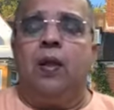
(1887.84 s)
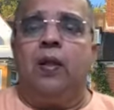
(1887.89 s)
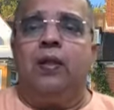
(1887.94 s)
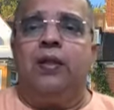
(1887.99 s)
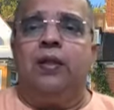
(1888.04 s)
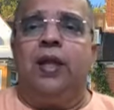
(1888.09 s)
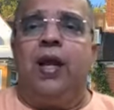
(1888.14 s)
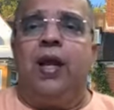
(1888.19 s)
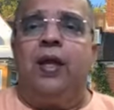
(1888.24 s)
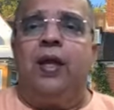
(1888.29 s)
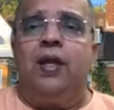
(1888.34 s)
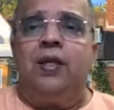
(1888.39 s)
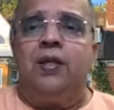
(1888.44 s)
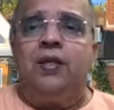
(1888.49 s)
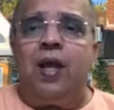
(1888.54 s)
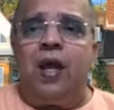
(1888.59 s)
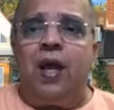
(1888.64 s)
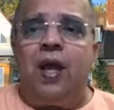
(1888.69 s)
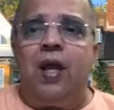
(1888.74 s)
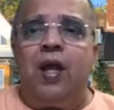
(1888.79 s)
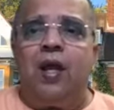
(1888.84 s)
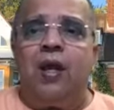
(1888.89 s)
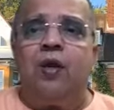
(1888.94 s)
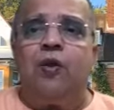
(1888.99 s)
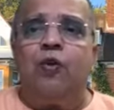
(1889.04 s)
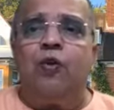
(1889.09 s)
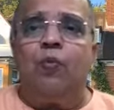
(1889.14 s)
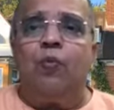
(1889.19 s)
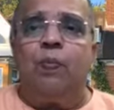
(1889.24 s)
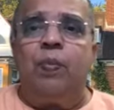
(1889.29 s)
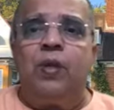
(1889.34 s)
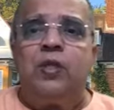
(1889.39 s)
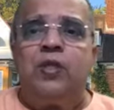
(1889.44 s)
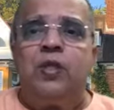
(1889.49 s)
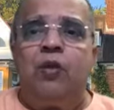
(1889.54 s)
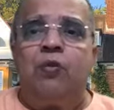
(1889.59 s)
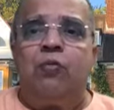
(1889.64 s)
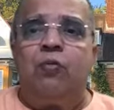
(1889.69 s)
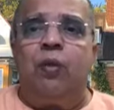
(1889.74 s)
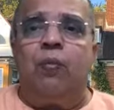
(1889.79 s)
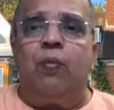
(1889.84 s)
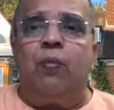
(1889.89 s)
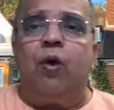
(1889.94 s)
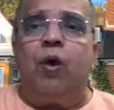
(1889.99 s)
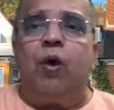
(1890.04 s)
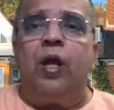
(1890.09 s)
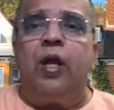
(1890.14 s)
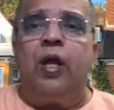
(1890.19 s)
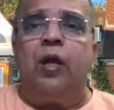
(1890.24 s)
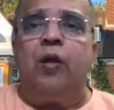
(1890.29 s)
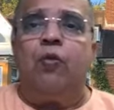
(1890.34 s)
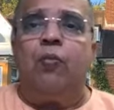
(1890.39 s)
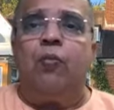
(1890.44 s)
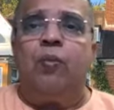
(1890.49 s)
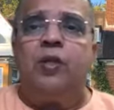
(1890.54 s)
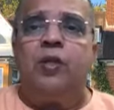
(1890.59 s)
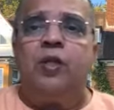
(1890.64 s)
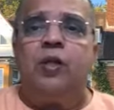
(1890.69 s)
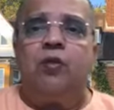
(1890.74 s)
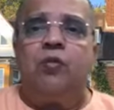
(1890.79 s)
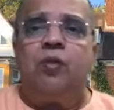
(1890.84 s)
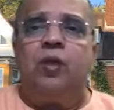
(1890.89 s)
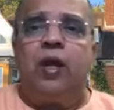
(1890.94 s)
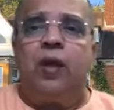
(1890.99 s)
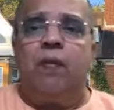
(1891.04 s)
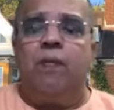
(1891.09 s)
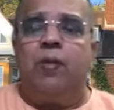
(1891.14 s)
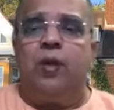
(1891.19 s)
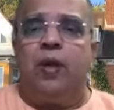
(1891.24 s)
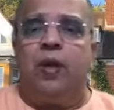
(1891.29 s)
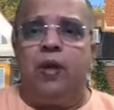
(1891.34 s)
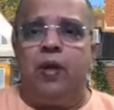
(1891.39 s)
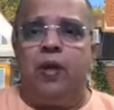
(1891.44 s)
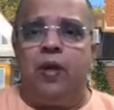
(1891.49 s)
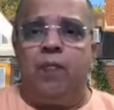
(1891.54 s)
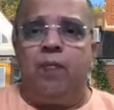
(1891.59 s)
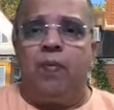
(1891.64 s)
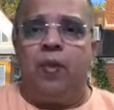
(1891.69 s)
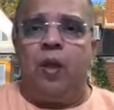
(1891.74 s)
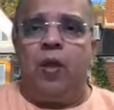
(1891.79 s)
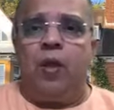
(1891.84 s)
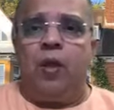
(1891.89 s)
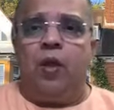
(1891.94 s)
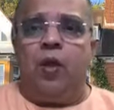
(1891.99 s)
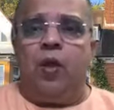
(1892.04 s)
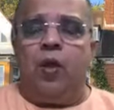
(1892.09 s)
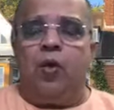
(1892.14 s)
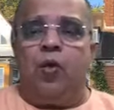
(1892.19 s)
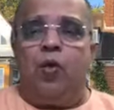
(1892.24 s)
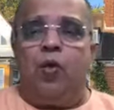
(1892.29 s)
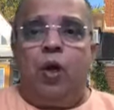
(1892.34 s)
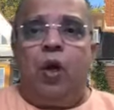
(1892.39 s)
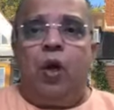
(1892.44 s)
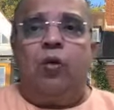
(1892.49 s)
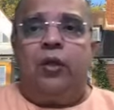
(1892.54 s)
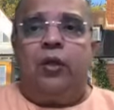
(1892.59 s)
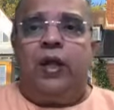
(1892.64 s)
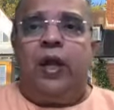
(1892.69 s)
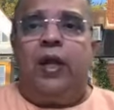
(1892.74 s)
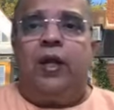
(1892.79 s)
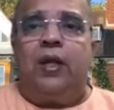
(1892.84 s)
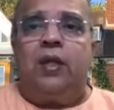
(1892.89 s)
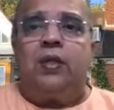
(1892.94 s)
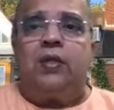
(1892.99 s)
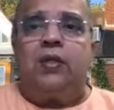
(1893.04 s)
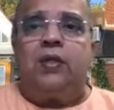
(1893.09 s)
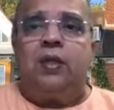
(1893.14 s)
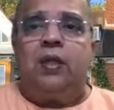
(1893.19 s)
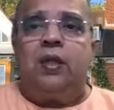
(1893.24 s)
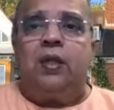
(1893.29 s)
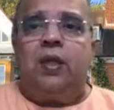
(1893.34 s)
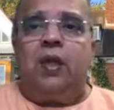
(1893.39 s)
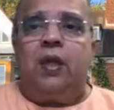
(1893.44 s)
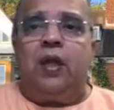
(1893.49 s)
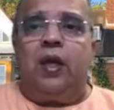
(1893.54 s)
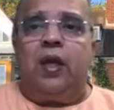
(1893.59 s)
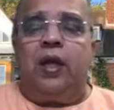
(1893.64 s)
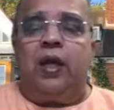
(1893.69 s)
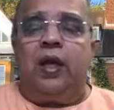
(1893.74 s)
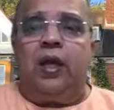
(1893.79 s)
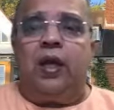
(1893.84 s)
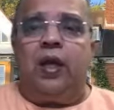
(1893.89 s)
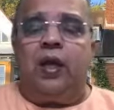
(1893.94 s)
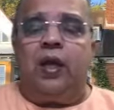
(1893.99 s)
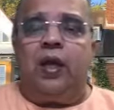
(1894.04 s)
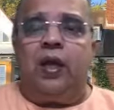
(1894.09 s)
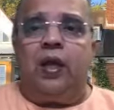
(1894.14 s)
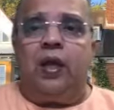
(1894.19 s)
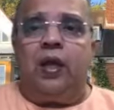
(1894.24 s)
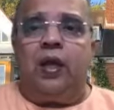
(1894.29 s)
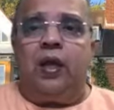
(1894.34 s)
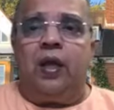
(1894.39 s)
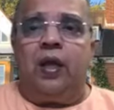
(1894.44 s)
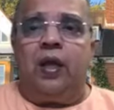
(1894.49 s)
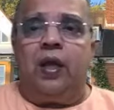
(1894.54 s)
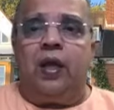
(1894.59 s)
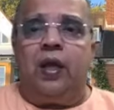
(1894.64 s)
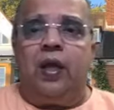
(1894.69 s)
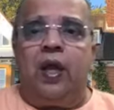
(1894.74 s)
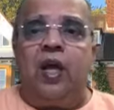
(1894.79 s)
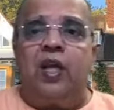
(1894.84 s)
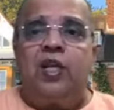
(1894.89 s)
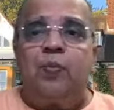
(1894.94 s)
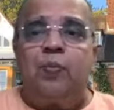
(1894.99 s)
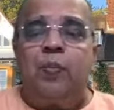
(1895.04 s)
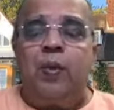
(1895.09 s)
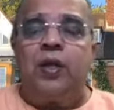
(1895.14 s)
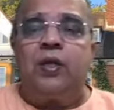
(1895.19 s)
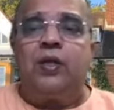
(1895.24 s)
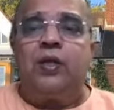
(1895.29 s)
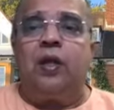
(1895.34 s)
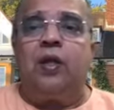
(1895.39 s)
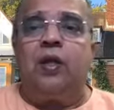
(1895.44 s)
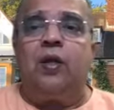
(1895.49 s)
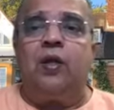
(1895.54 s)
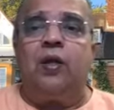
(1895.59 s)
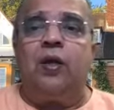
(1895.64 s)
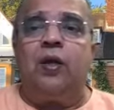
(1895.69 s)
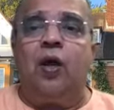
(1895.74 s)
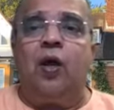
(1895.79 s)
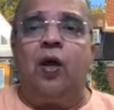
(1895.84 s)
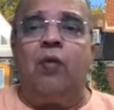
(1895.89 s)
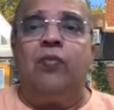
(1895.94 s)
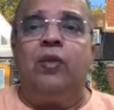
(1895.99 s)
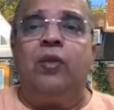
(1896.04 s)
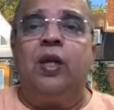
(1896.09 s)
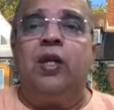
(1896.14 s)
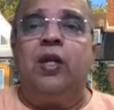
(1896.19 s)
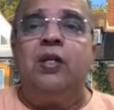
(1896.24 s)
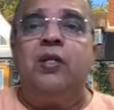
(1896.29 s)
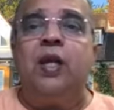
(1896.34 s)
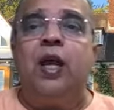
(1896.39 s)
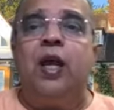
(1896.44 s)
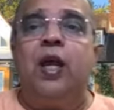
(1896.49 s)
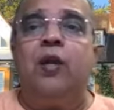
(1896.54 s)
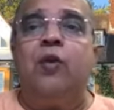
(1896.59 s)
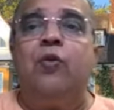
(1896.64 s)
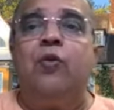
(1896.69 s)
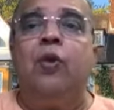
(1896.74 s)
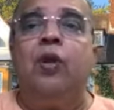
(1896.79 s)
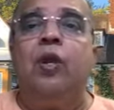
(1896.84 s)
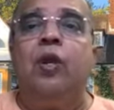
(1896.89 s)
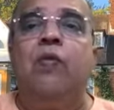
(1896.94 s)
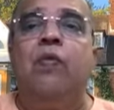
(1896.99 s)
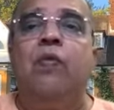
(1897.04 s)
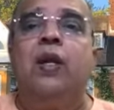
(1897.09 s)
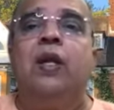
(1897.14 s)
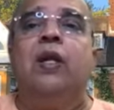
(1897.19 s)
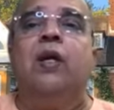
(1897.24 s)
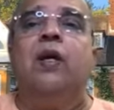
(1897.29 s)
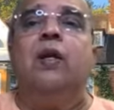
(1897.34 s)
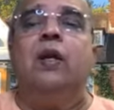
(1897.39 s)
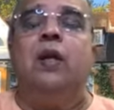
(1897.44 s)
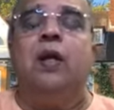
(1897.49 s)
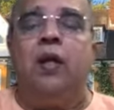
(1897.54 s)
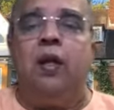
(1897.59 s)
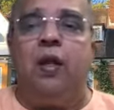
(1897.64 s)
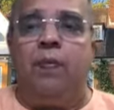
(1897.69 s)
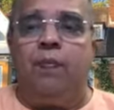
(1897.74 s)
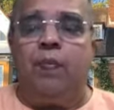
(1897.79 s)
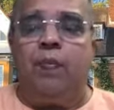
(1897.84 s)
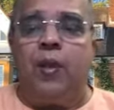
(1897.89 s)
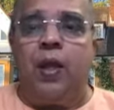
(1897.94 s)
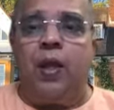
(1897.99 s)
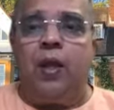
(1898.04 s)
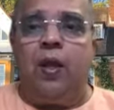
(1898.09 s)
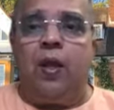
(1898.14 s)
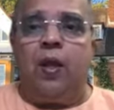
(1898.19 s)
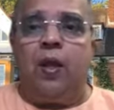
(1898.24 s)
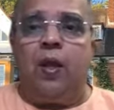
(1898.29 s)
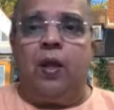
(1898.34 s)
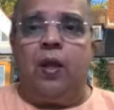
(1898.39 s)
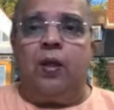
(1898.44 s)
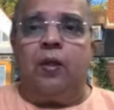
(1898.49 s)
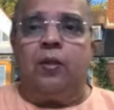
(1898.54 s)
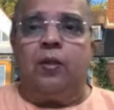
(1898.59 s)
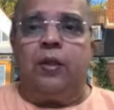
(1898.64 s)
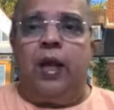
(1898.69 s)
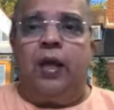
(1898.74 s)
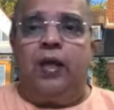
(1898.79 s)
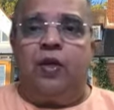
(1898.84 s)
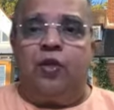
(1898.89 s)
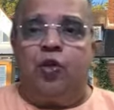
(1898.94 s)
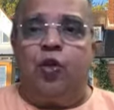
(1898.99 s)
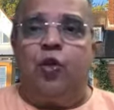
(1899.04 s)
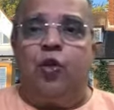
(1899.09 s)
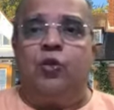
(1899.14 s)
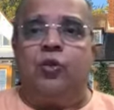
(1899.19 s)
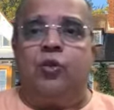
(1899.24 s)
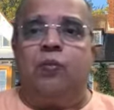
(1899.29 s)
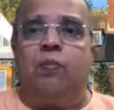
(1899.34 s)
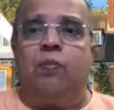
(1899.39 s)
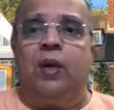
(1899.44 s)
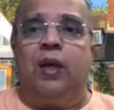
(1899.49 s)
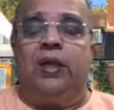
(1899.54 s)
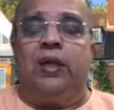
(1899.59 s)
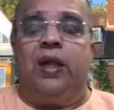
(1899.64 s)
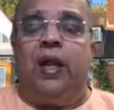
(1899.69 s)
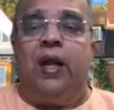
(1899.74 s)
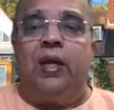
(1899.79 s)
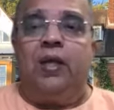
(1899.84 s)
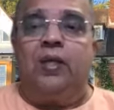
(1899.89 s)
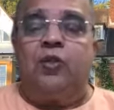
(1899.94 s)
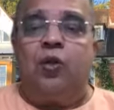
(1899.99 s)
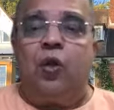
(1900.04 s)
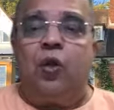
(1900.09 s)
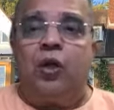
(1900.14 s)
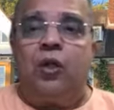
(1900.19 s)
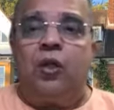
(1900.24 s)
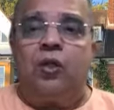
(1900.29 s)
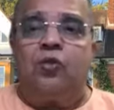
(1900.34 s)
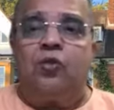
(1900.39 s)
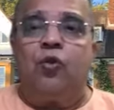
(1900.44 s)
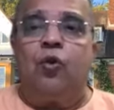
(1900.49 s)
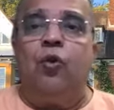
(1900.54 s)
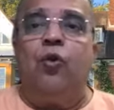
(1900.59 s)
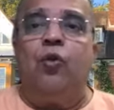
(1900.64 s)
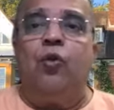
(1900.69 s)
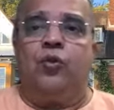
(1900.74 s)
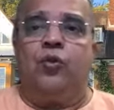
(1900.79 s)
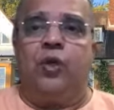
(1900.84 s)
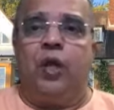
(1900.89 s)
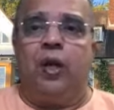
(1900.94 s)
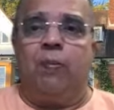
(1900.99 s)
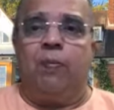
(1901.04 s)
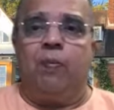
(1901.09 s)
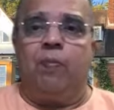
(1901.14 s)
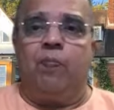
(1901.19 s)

That desire to preserve the body, to preserve the temporary. No doubt that is a expression of the desire to live eternally. That shows, but that is not the solution.